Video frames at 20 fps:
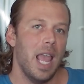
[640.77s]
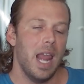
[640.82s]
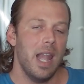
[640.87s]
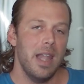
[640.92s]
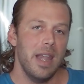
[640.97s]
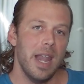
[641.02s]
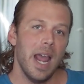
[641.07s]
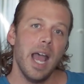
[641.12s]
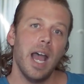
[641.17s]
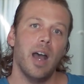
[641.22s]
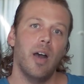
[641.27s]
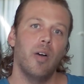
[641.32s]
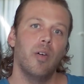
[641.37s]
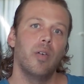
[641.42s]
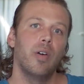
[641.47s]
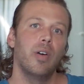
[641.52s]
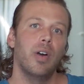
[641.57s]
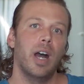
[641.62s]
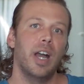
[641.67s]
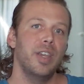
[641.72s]
And now,
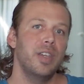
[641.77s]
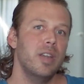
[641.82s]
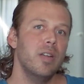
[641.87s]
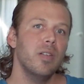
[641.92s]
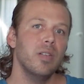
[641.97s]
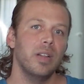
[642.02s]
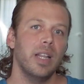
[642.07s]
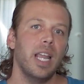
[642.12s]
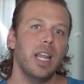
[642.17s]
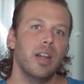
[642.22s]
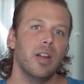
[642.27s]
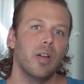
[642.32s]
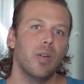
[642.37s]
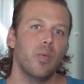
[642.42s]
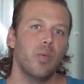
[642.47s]
a year later,